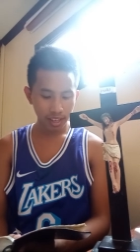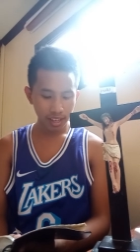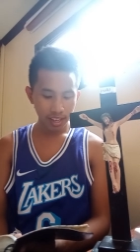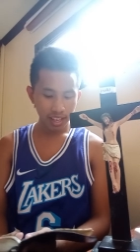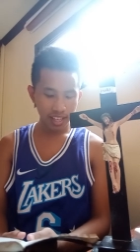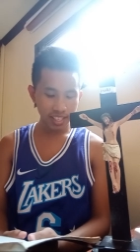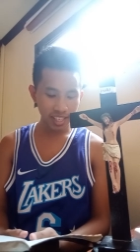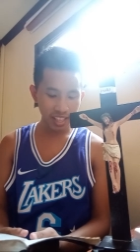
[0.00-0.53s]

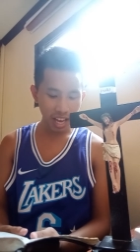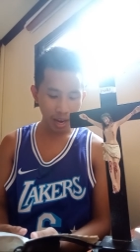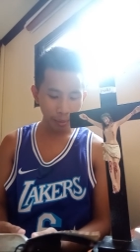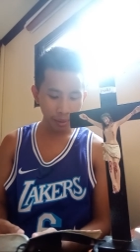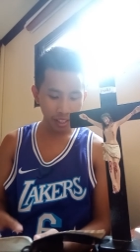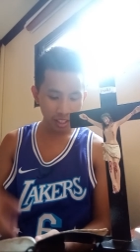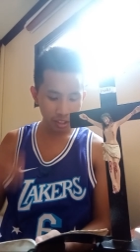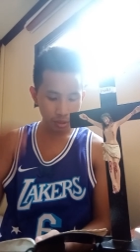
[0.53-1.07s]
He said, I will
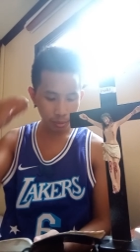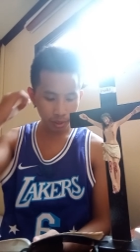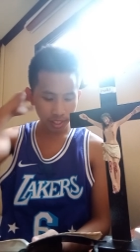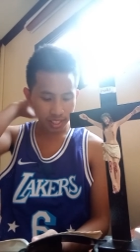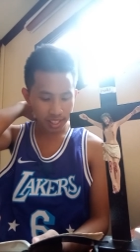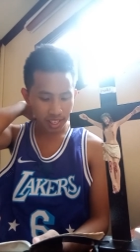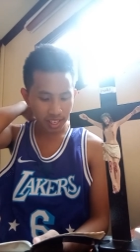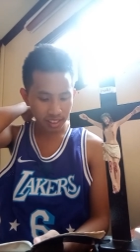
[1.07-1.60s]
not destroy the
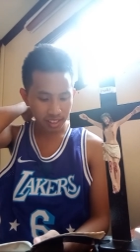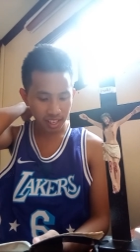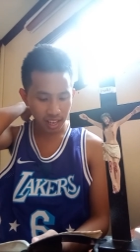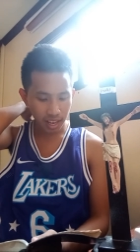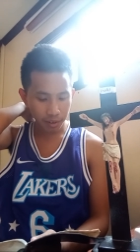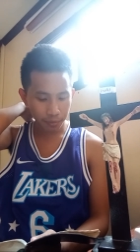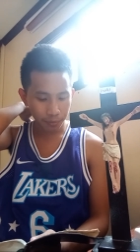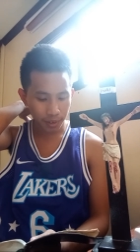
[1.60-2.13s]
city
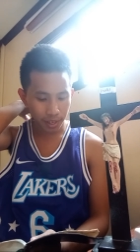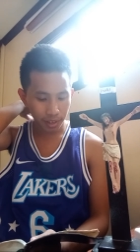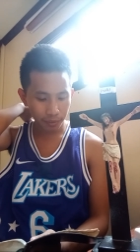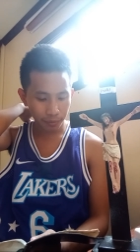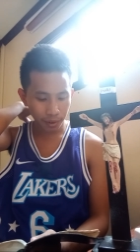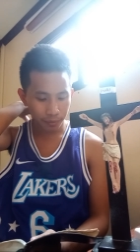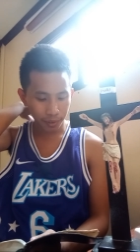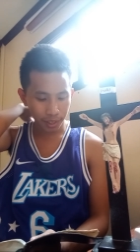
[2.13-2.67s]
if
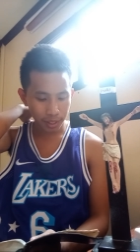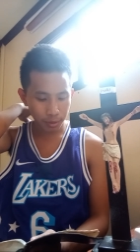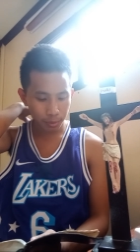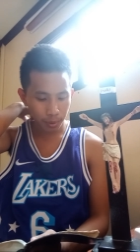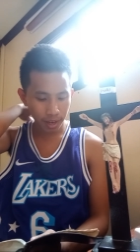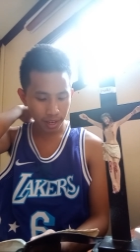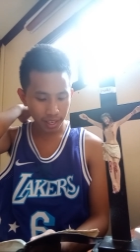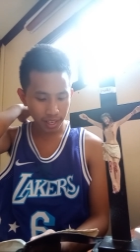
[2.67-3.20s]
I find
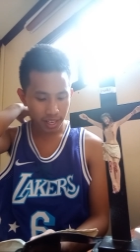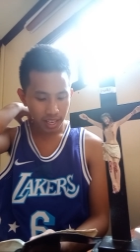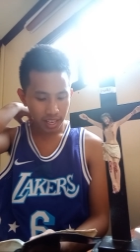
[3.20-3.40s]
20.